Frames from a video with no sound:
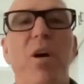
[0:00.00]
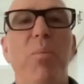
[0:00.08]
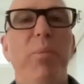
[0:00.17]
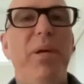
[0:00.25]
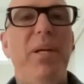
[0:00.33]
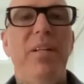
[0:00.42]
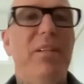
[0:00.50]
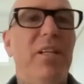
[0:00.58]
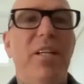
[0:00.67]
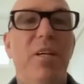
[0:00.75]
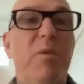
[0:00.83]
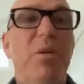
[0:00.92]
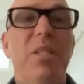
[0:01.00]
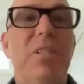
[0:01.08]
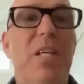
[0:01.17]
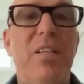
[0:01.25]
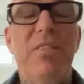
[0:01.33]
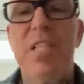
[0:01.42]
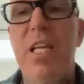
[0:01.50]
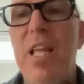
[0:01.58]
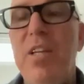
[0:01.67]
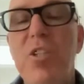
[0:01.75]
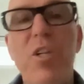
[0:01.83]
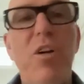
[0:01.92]
open, and kind of say
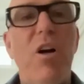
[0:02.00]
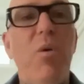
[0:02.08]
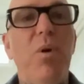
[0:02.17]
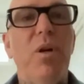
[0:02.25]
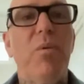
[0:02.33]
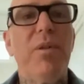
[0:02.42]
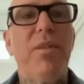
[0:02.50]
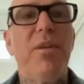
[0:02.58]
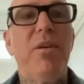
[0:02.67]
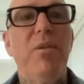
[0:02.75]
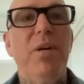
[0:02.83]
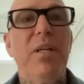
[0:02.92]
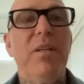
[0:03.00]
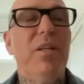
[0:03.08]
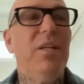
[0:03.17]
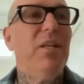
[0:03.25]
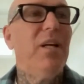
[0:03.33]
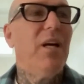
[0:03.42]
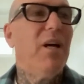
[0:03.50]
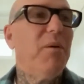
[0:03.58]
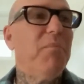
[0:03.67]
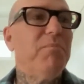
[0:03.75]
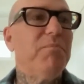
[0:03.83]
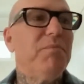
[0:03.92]
like, sure, I'll work with you. And,
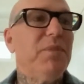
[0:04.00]
and